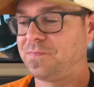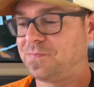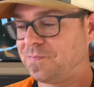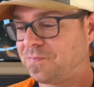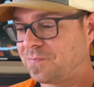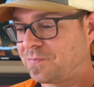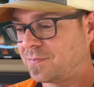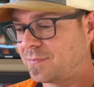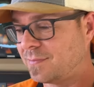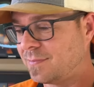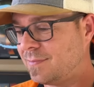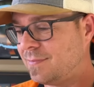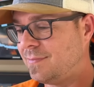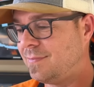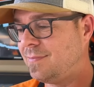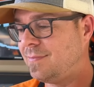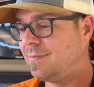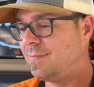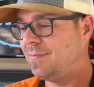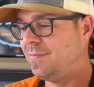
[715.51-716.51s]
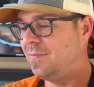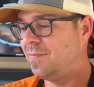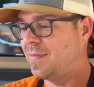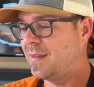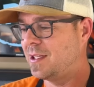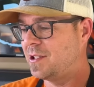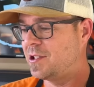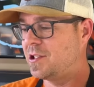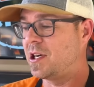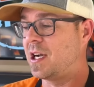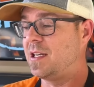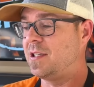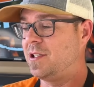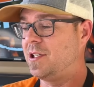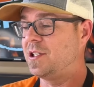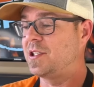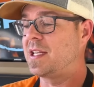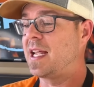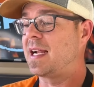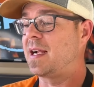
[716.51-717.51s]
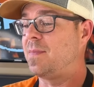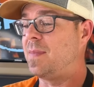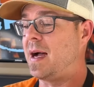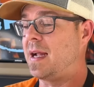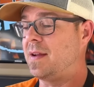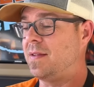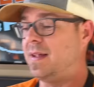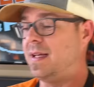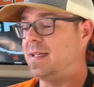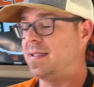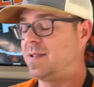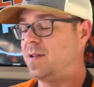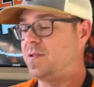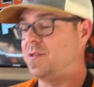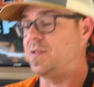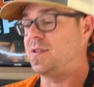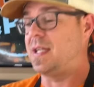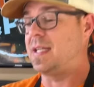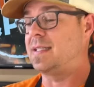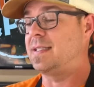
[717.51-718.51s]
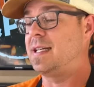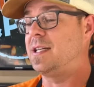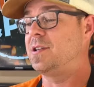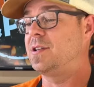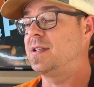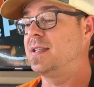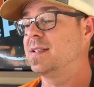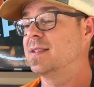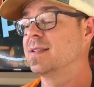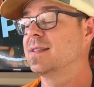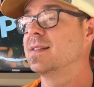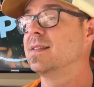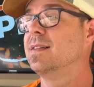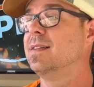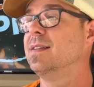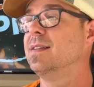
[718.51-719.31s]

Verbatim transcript: hot and fast. Just take a bite of that. See what you think. Tenderness,